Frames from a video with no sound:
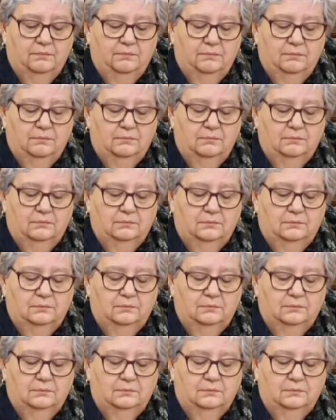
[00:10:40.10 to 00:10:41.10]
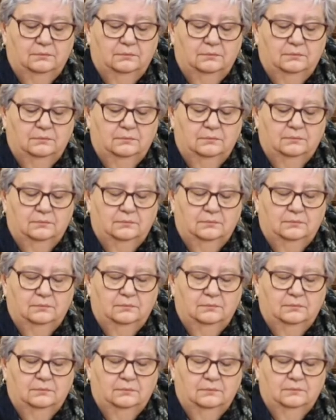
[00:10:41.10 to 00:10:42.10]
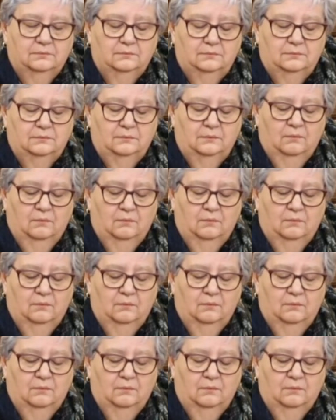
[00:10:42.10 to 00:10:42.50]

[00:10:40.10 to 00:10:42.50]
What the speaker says: (silence)